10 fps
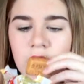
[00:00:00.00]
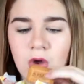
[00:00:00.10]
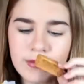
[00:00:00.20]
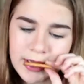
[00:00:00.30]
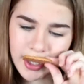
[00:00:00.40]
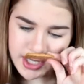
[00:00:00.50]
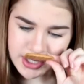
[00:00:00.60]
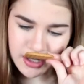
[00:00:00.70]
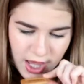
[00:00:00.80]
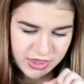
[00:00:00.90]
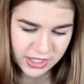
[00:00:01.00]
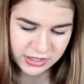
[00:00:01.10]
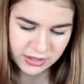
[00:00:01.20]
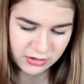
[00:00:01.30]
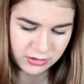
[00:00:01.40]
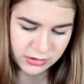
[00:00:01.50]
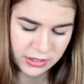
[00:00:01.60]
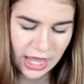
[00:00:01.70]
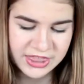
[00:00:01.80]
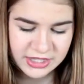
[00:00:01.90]
Oh my gosh, I
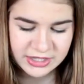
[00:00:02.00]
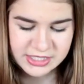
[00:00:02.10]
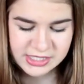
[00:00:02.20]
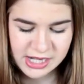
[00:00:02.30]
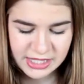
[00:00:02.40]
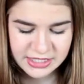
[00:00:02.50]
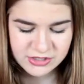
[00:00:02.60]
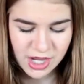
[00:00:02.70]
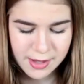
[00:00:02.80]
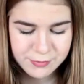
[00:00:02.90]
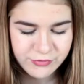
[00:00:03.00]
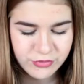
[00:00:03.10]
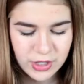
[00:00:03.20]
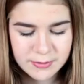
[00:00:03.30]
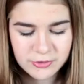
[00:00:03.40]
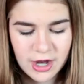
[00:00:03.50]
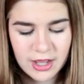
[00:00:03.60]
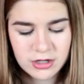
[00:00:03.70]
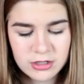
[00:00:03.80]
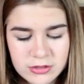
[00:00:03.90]
think this is like their type of graham
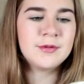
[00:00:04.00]
cracker.